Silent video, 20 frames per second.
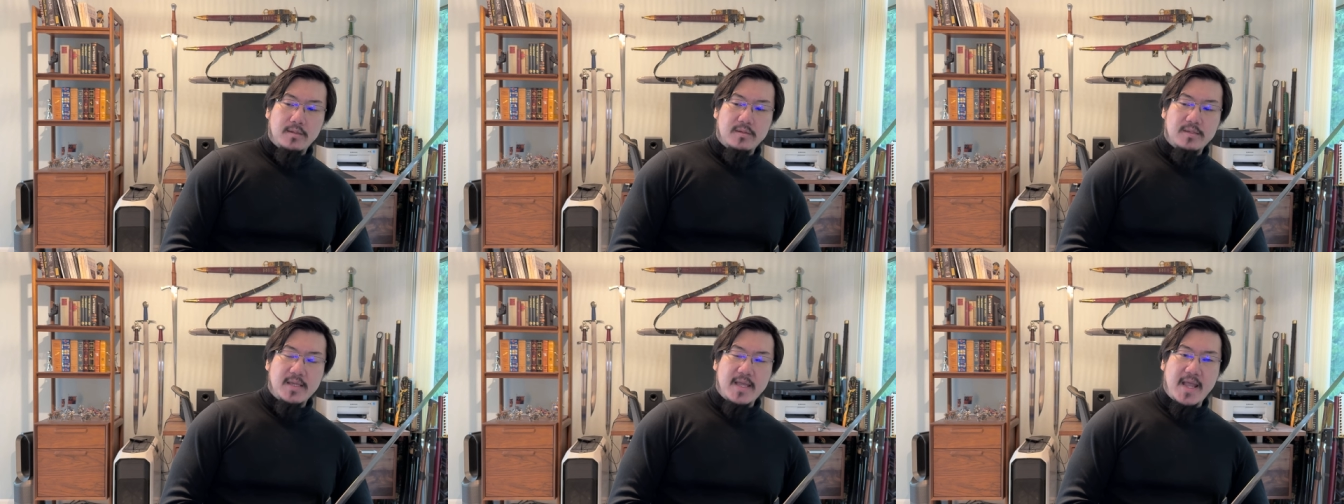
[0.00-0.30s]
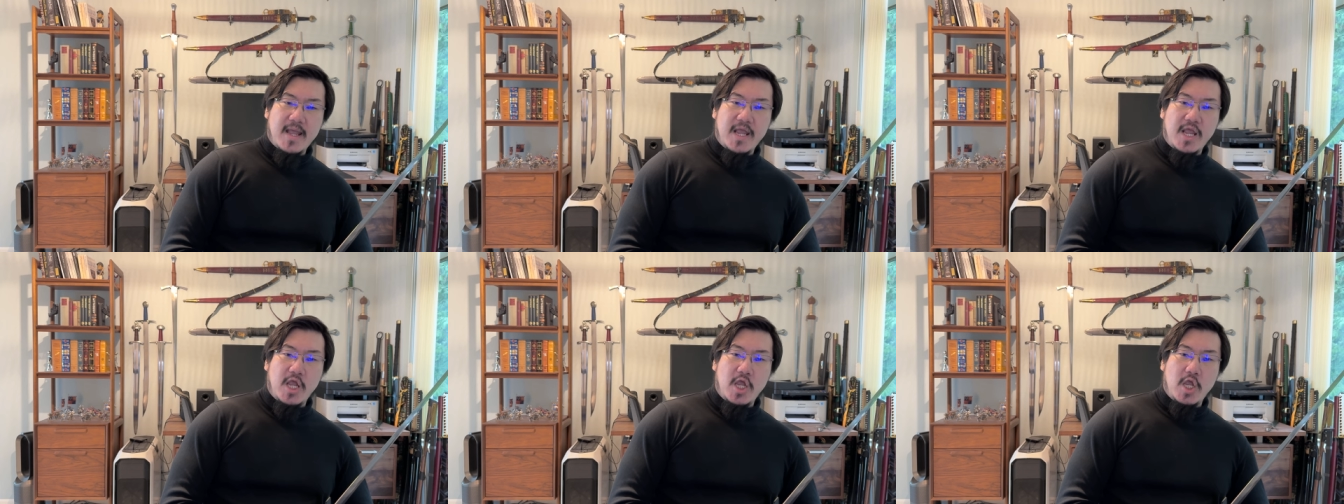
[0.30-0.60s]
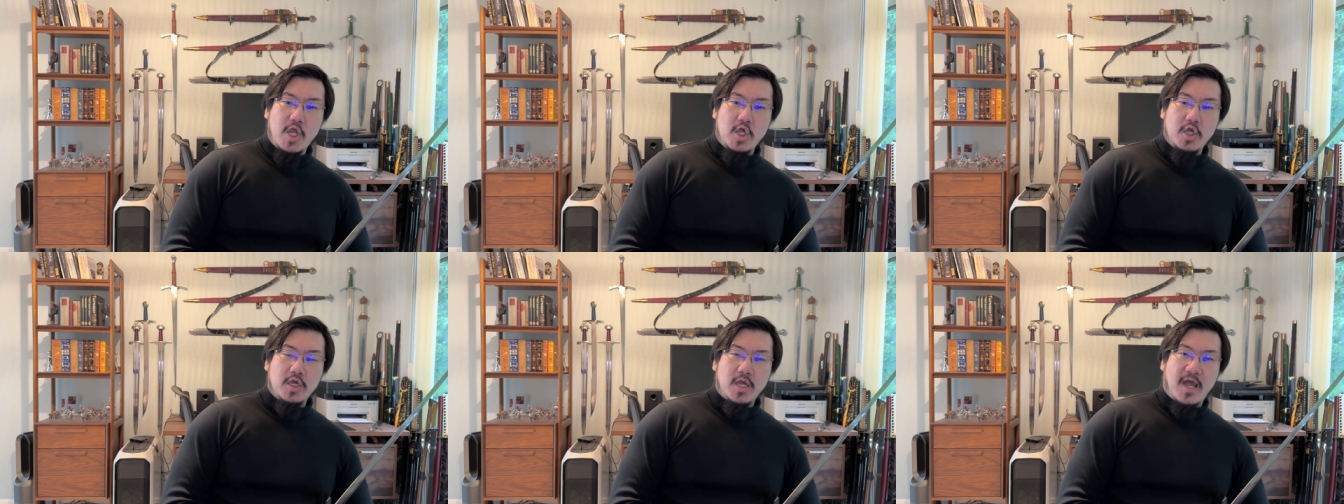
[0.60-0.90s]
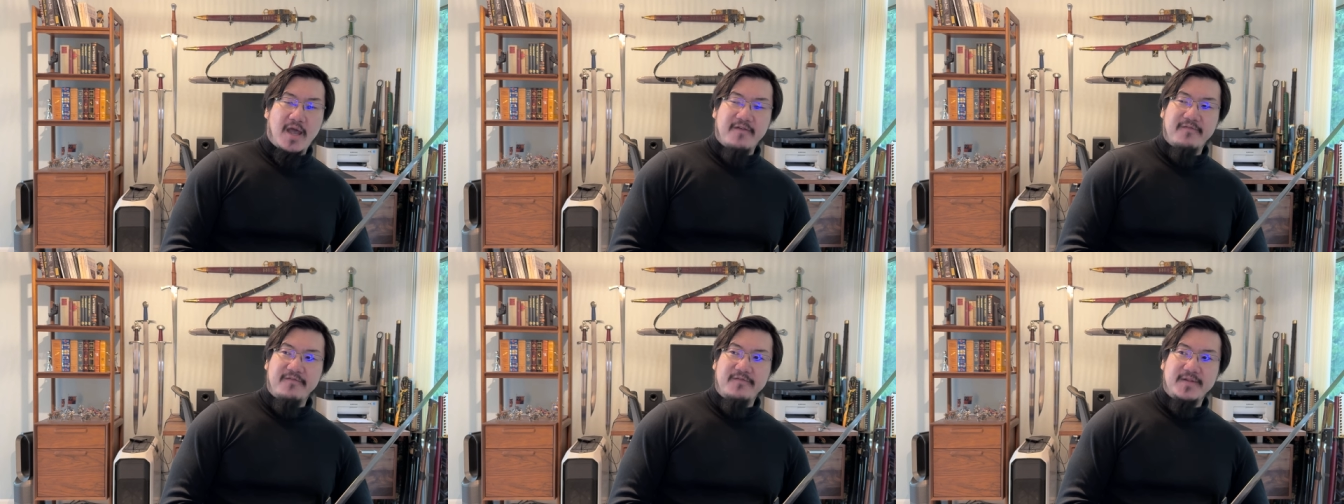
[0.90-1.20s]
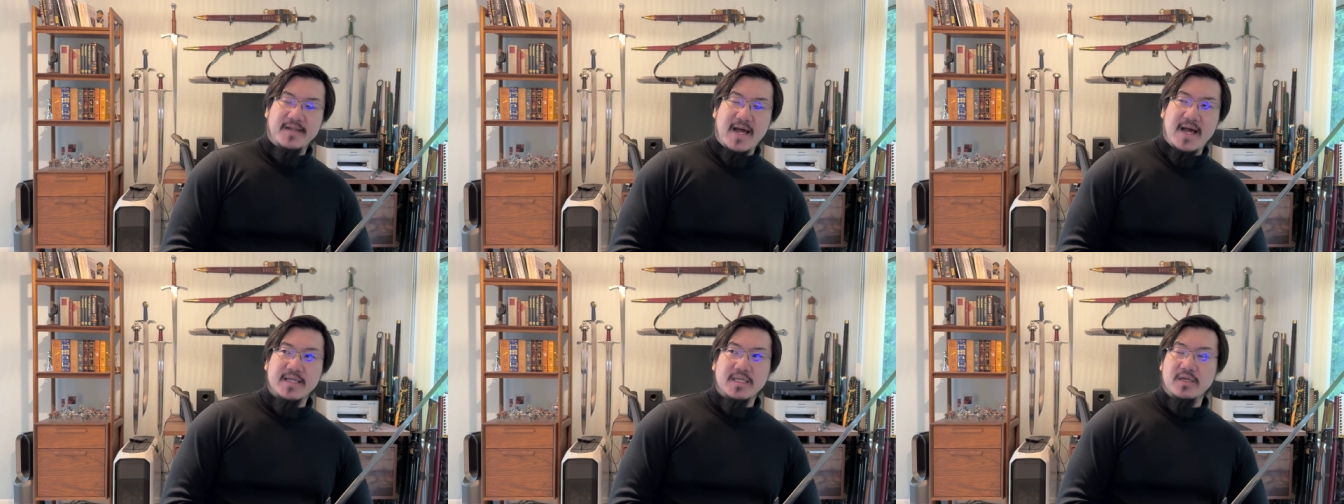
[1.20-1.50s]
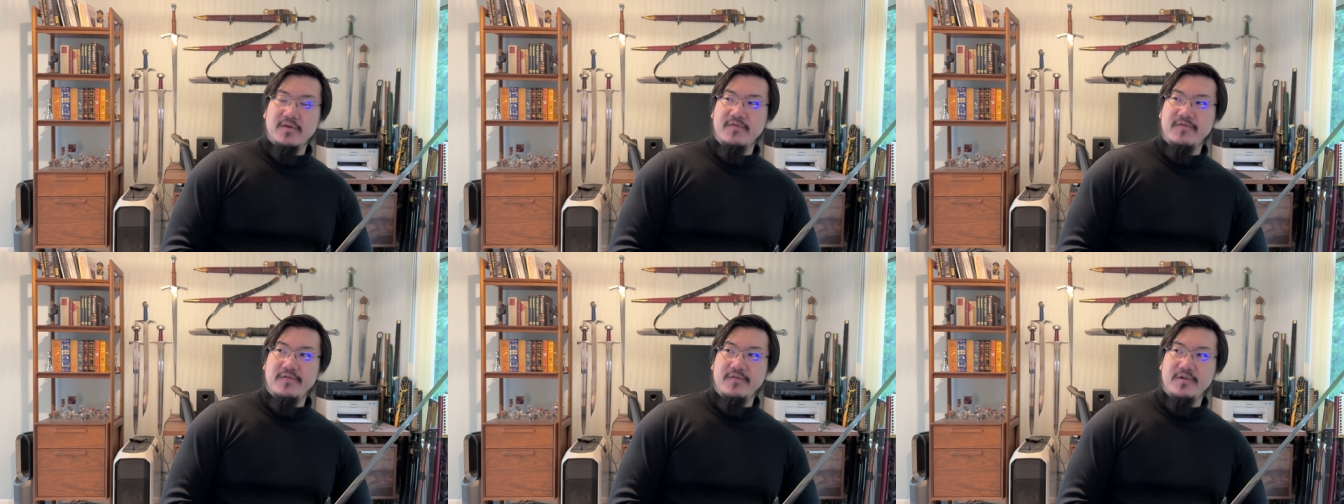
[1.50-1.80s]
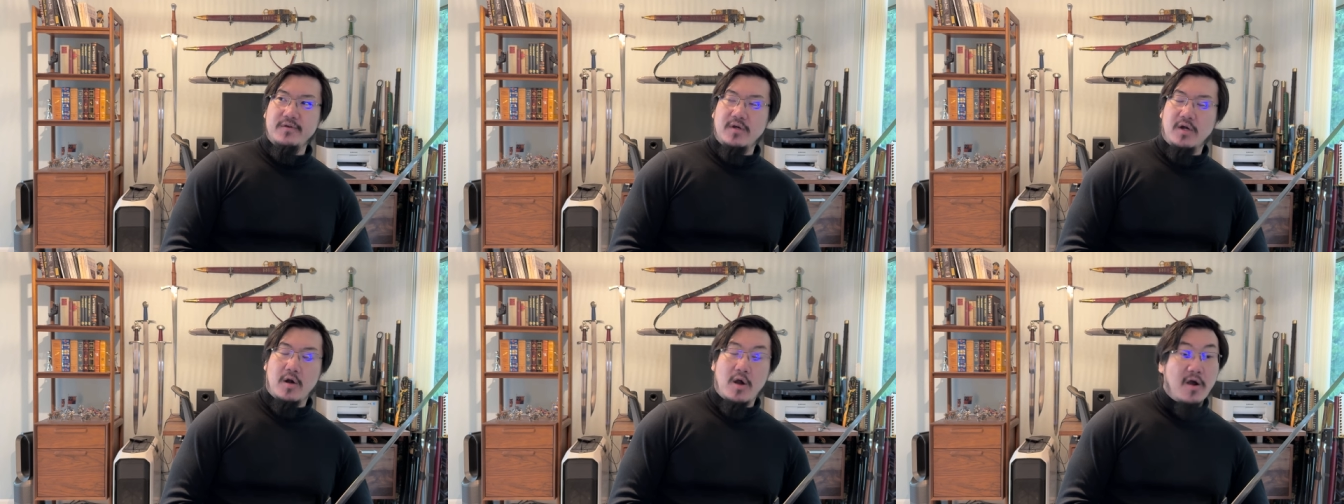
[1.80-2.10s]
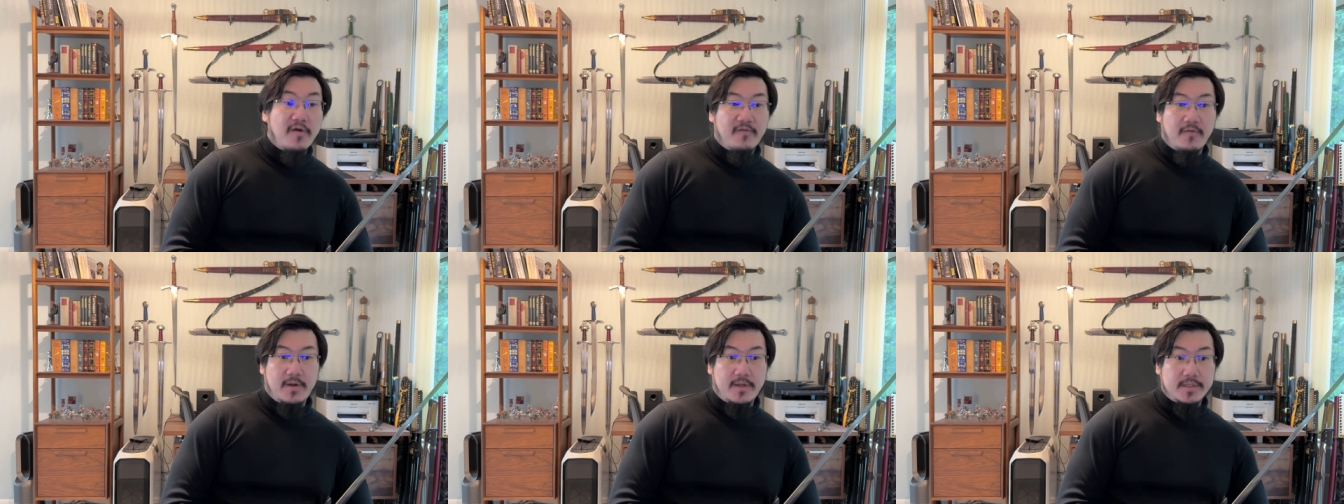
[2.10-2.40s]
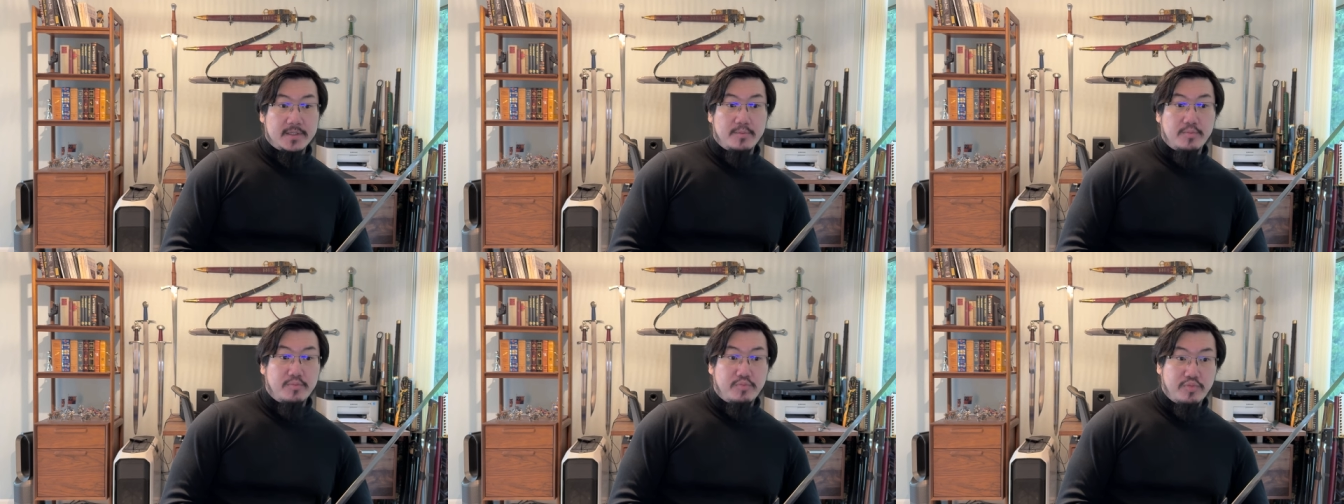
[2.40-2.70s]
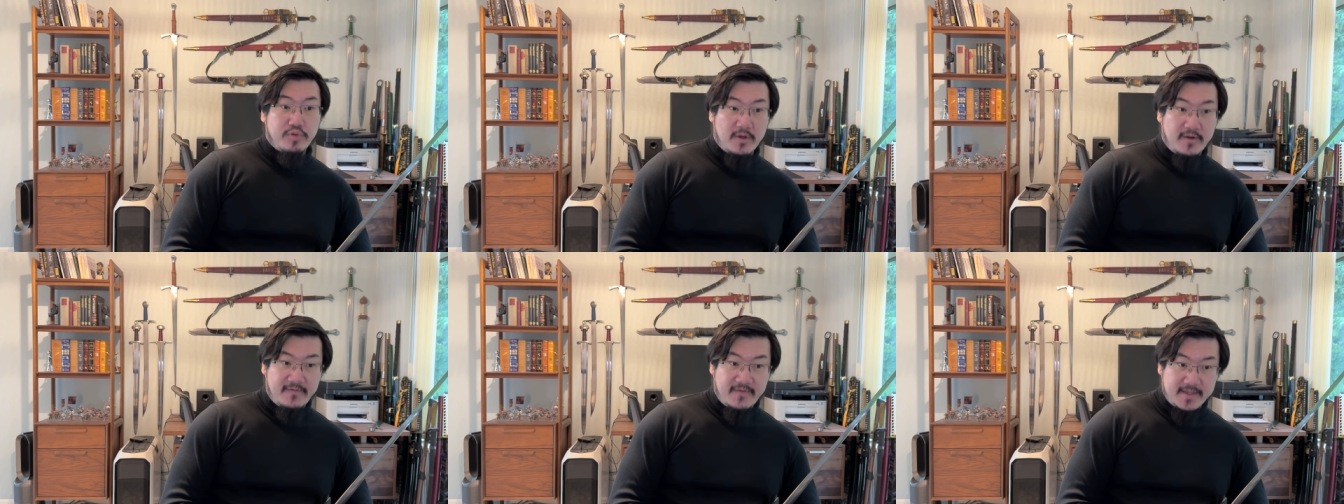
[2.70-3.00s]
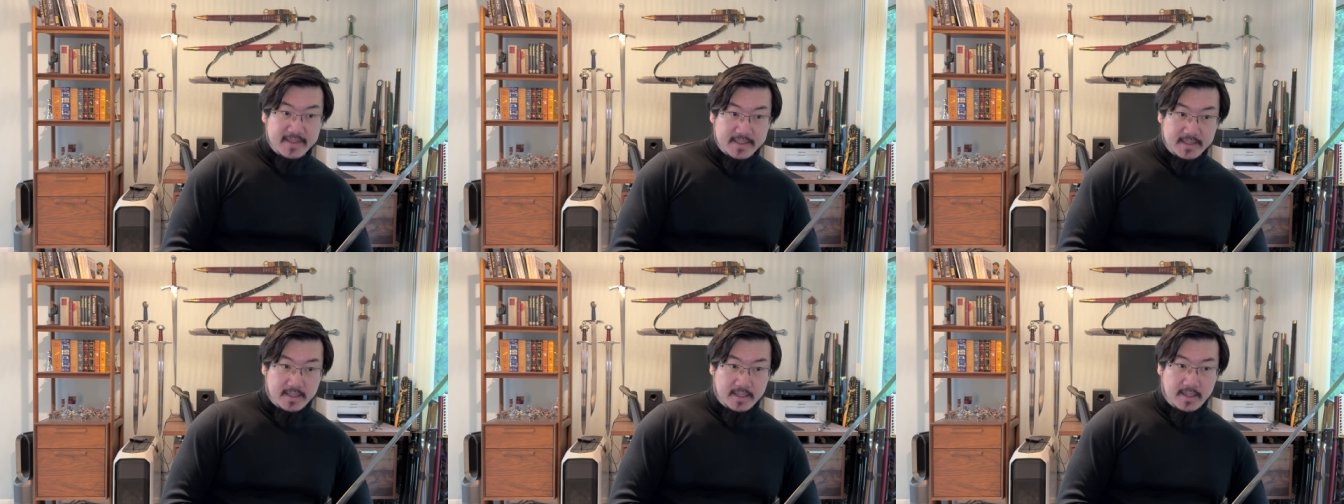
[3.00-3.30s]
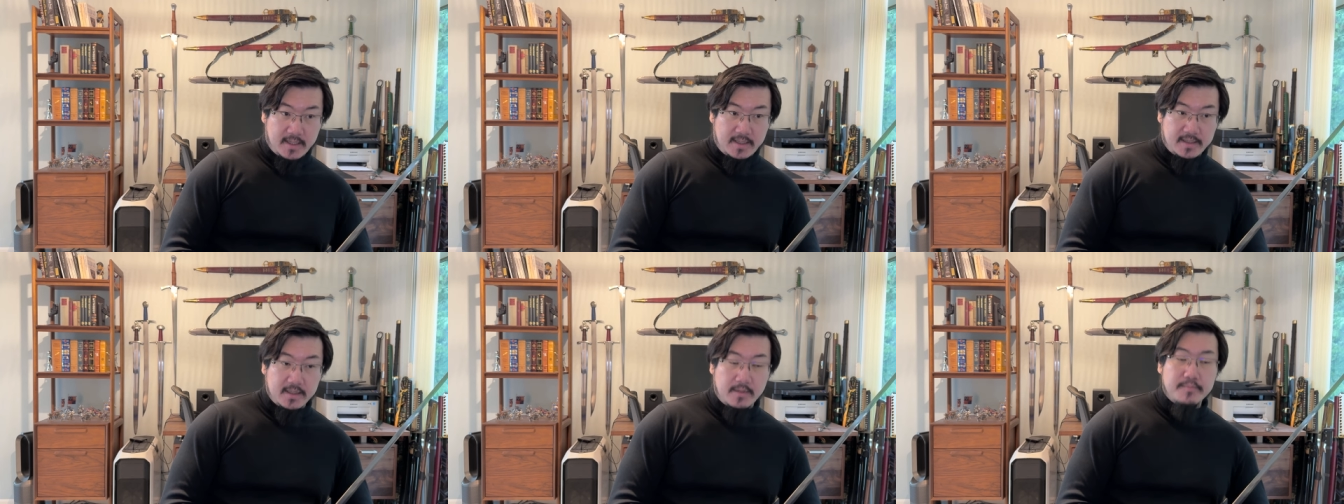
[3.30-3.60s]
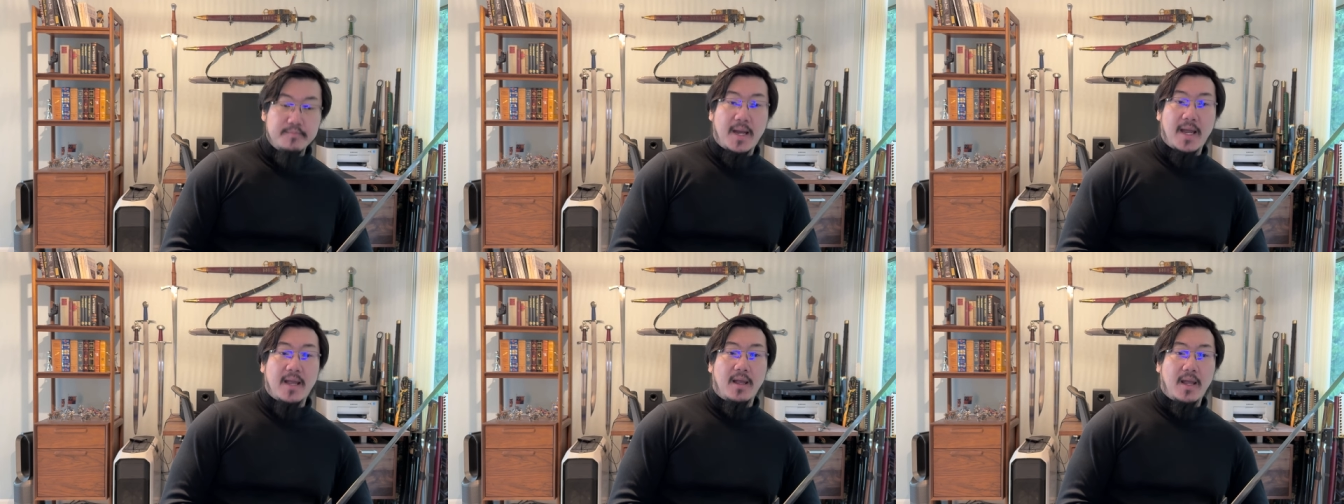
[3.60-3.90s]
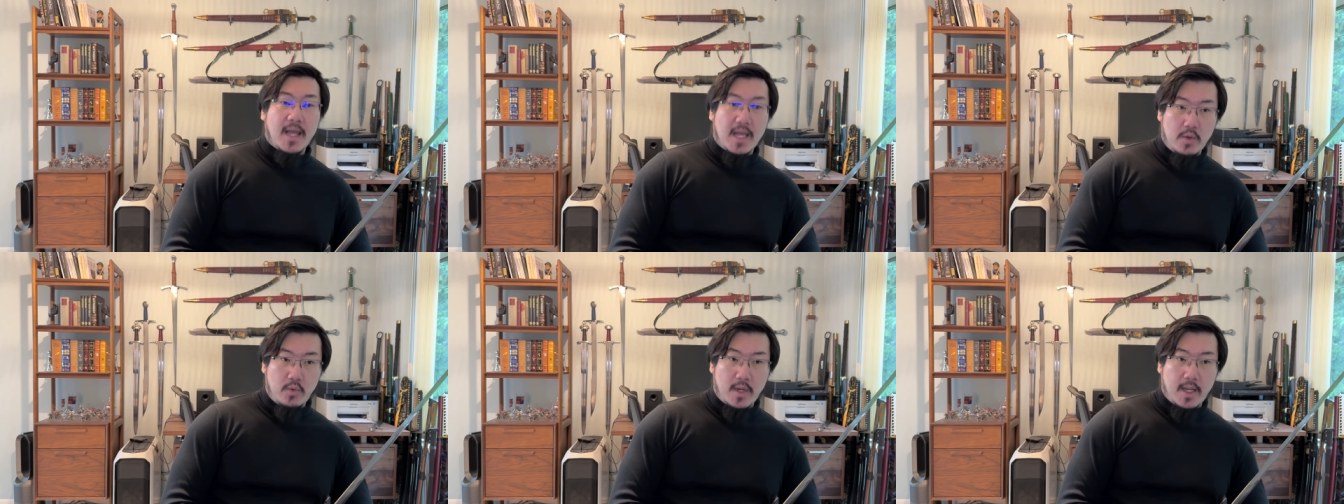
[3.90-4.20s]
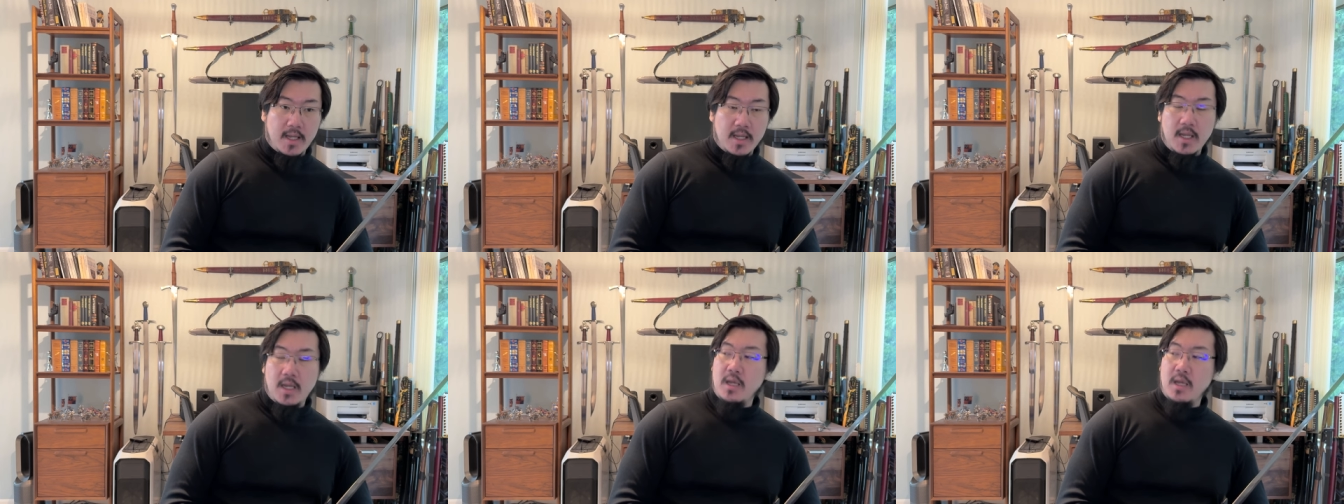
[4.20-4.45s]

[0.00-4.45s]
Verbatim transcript: they have lots of offerings previously done by Hanwei.